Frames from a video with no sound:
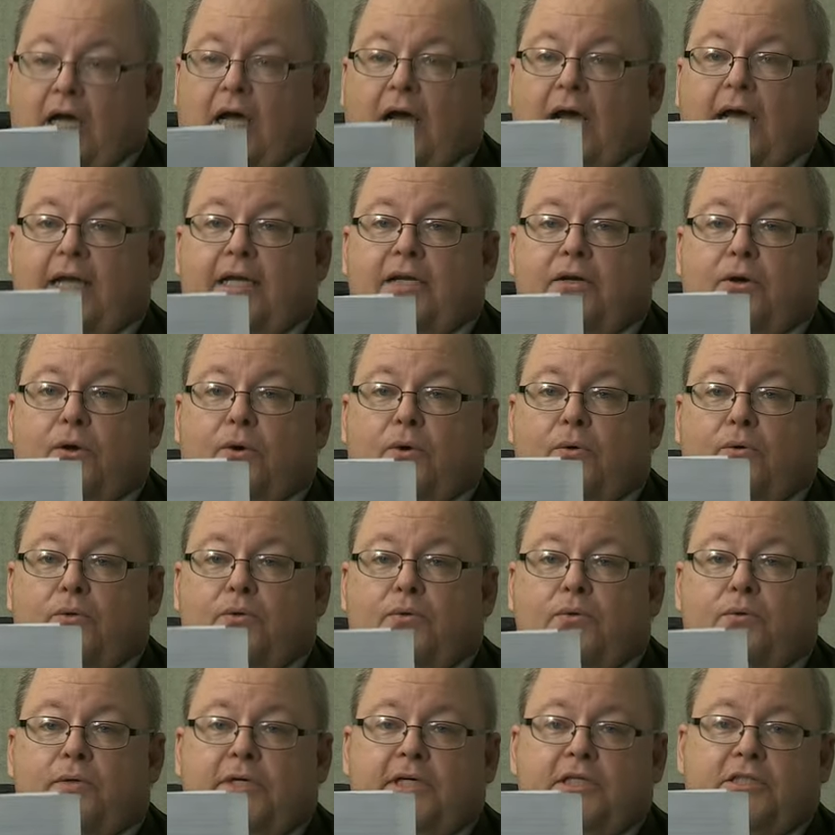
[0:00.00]
I know
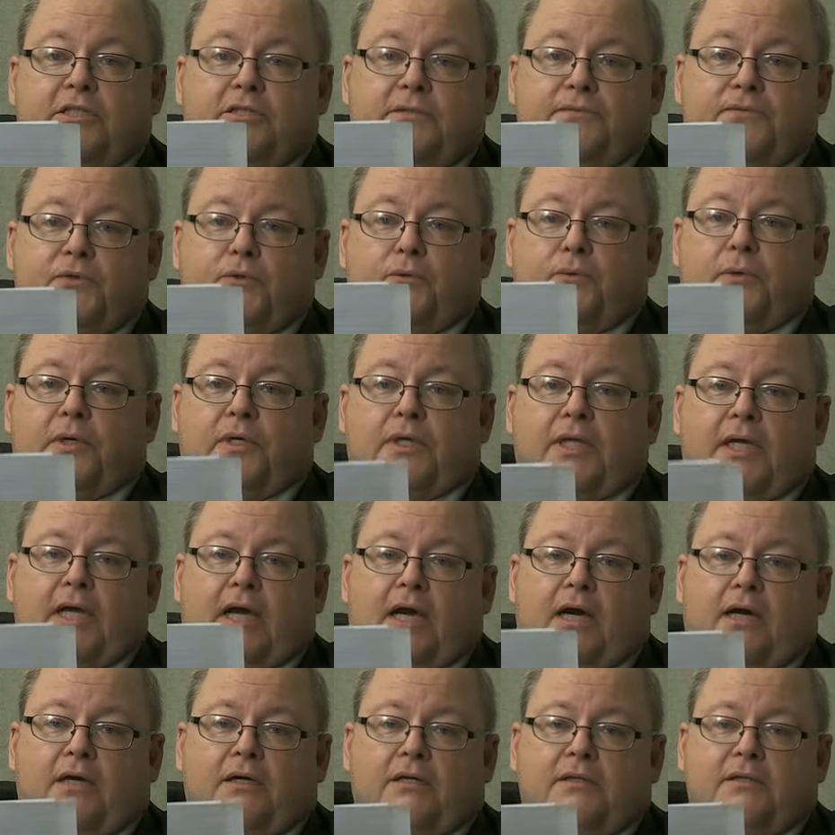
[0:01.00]
who each of you really
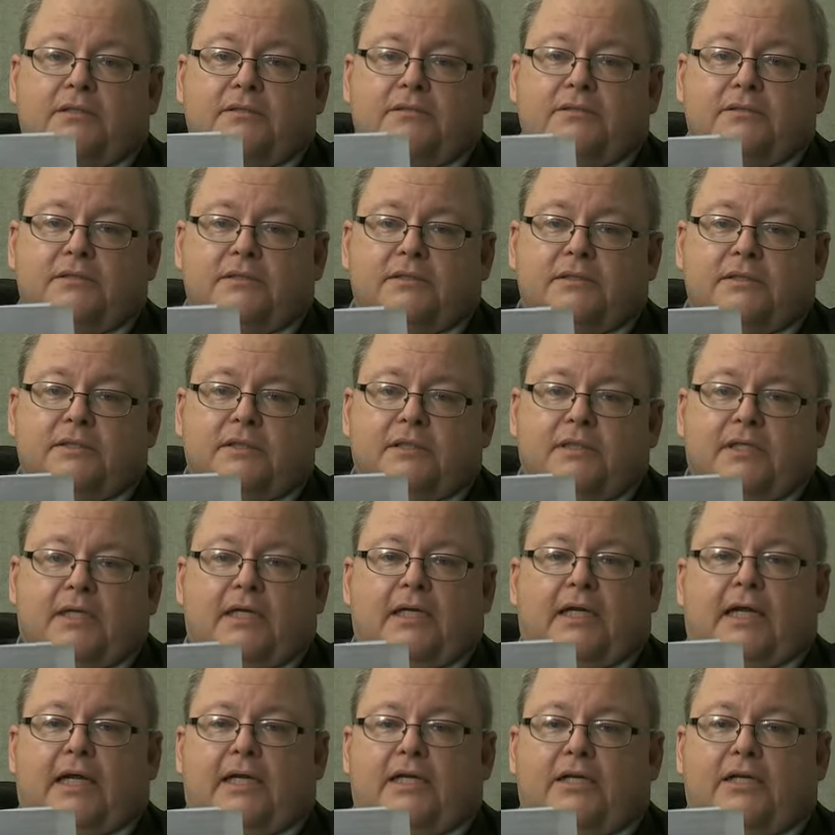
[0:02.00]
are,
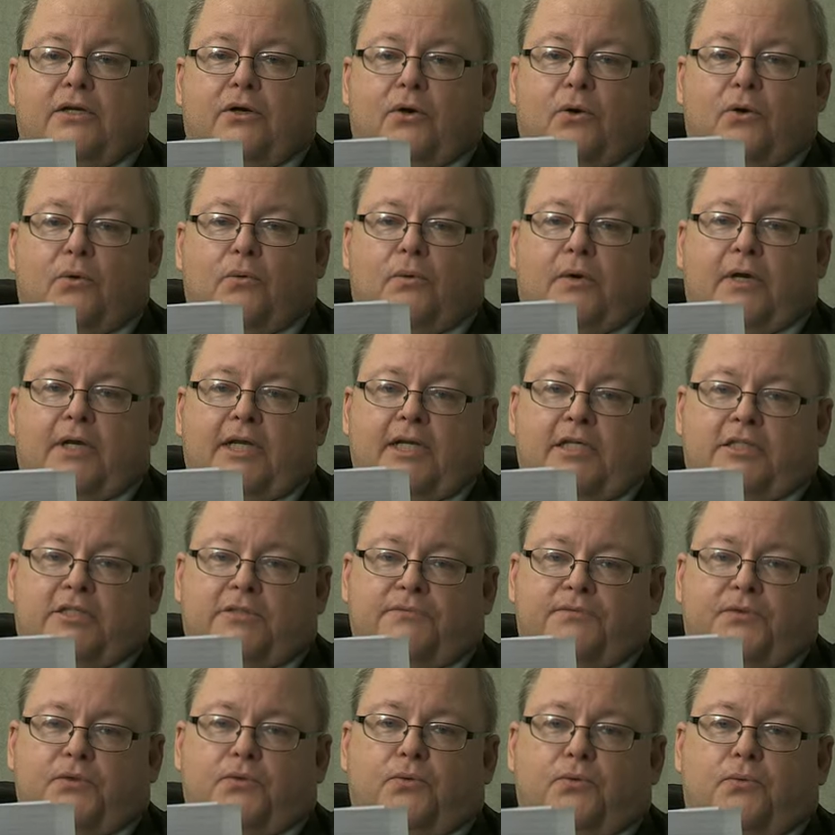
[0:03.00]
and I know what each
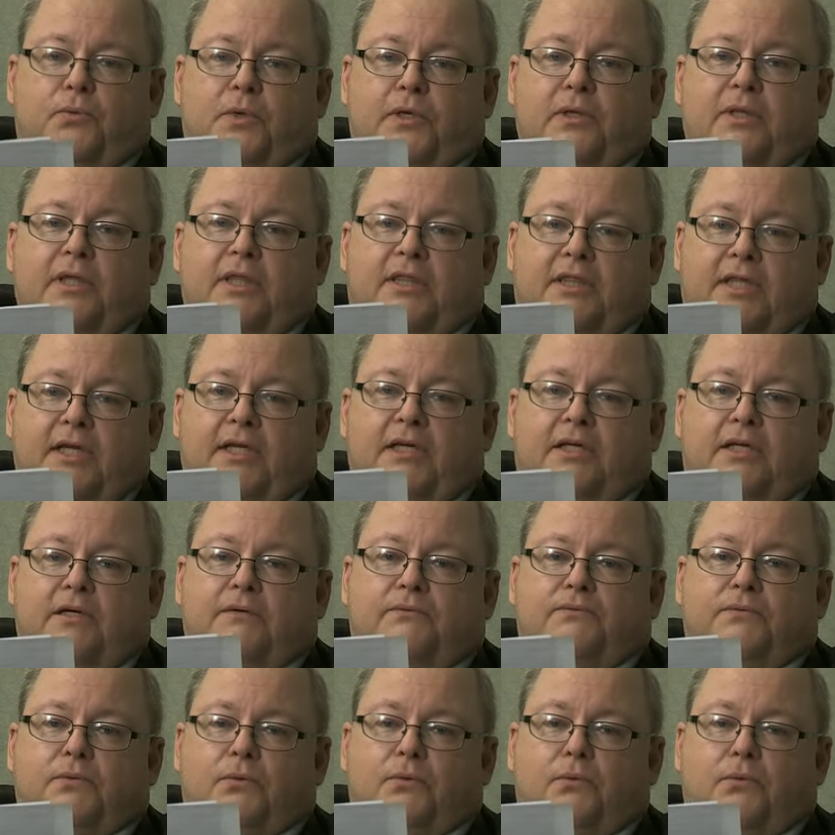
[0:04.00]
of you really think
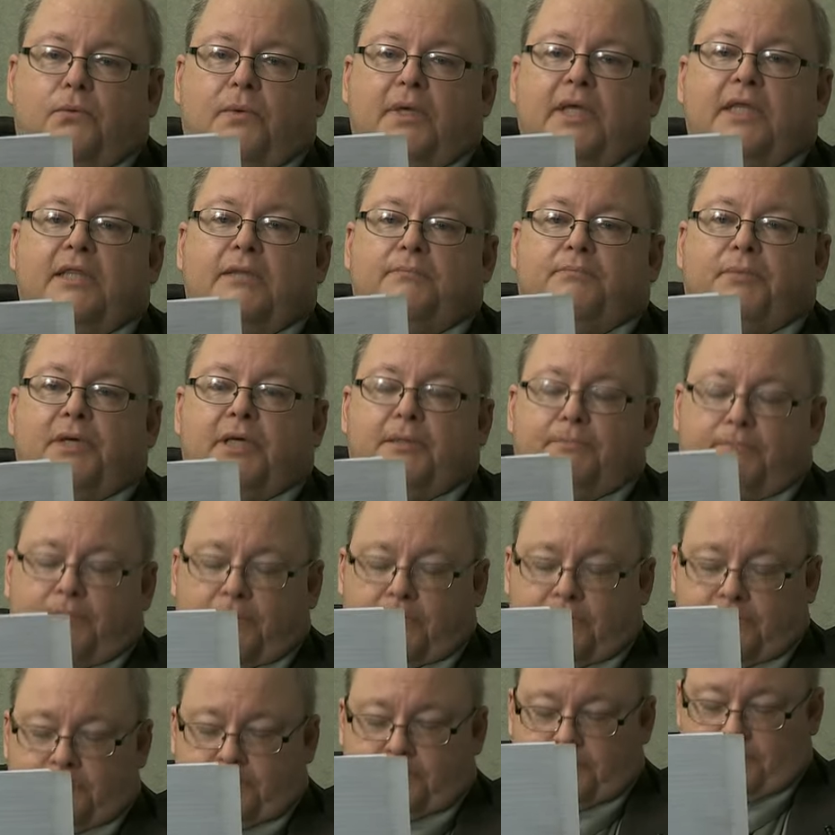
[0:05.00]
of we the
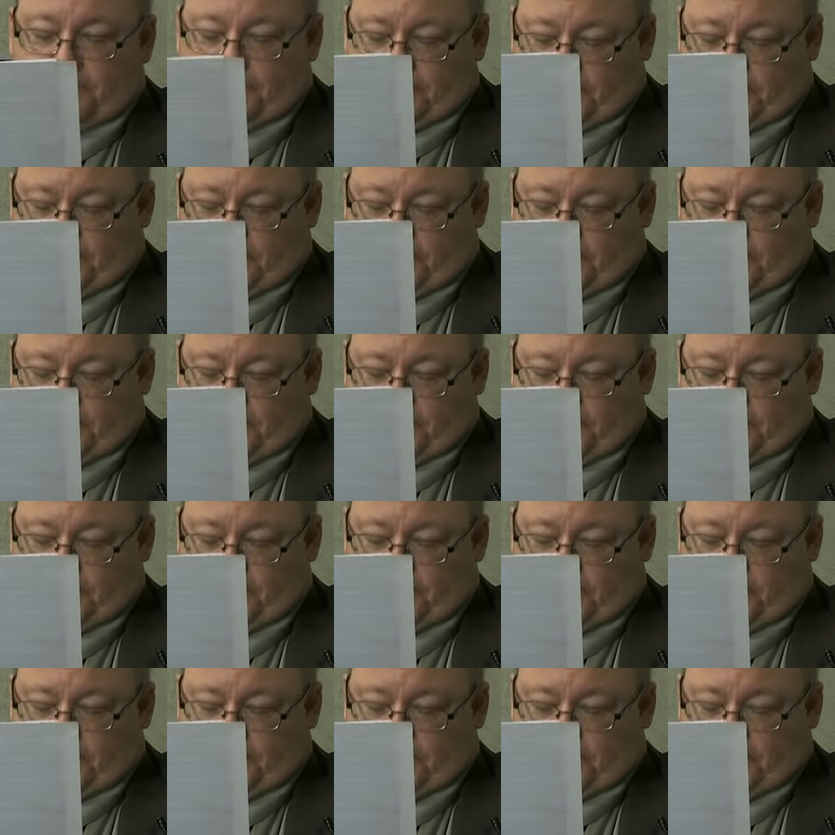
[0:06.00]
people.